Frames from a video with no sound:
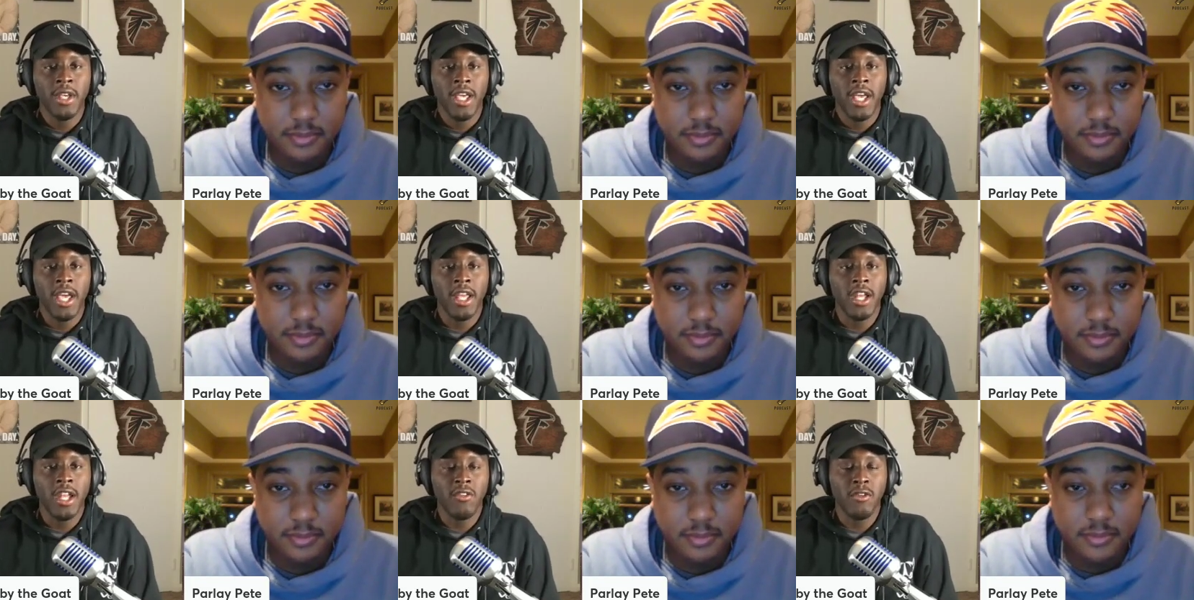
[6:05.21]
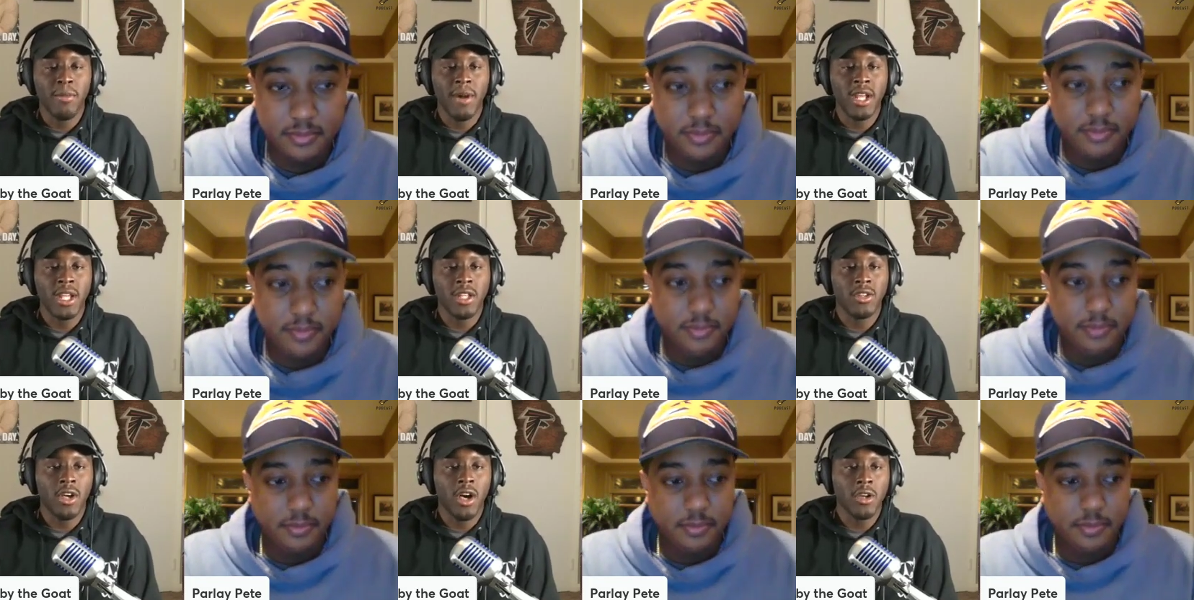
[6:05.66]
Speaker 1: and
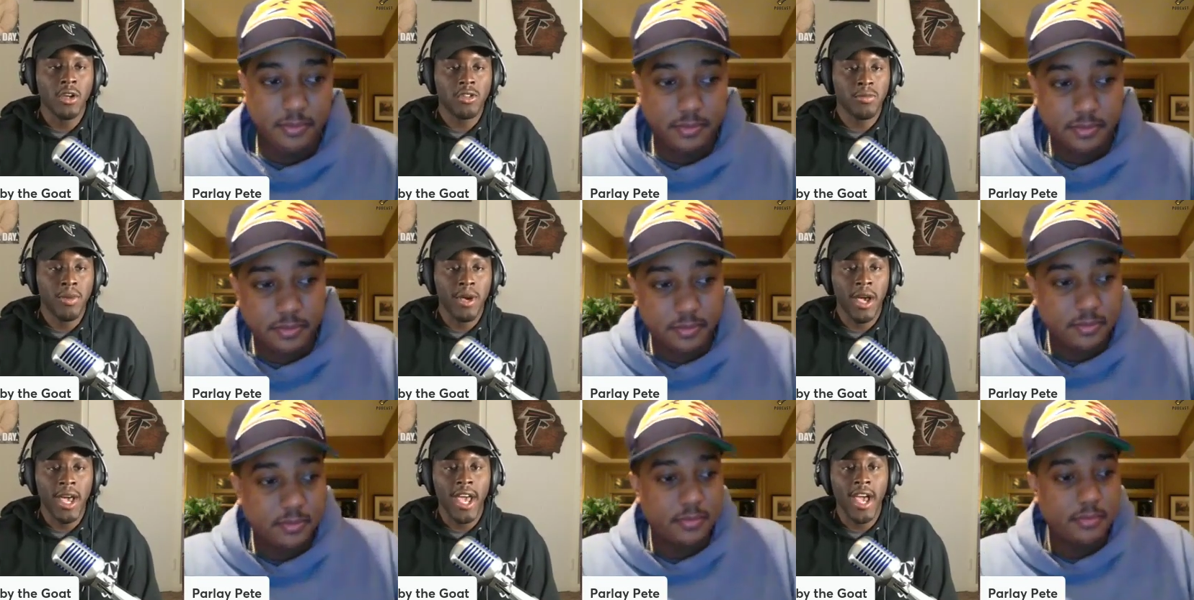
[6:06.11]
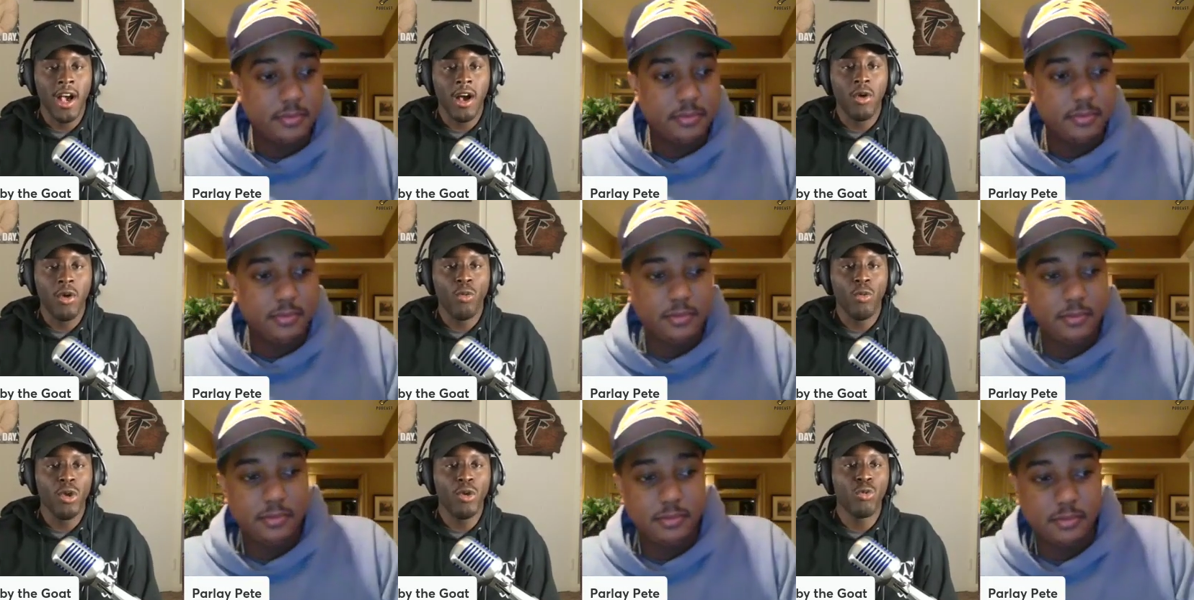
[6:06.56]
everybody talks about how
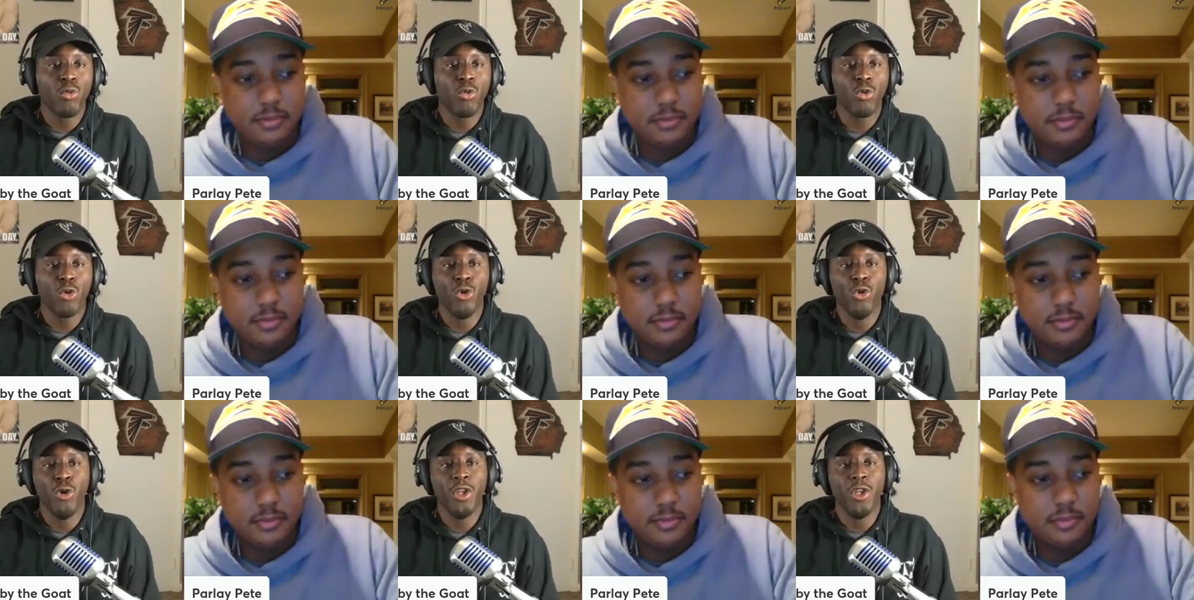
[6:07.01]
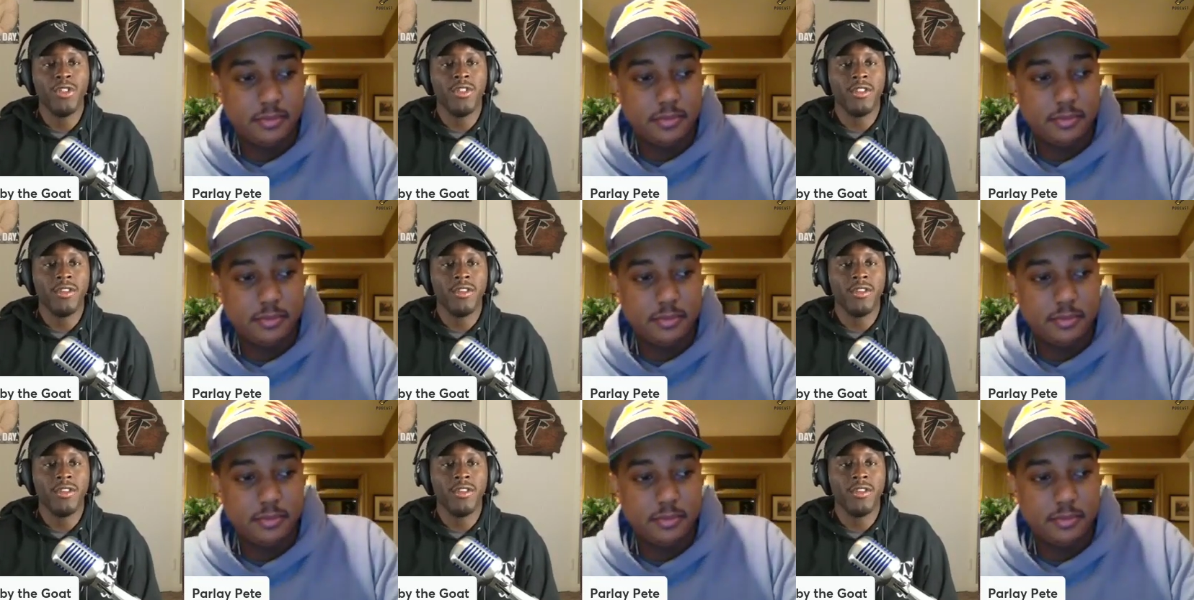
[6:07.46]
we ruined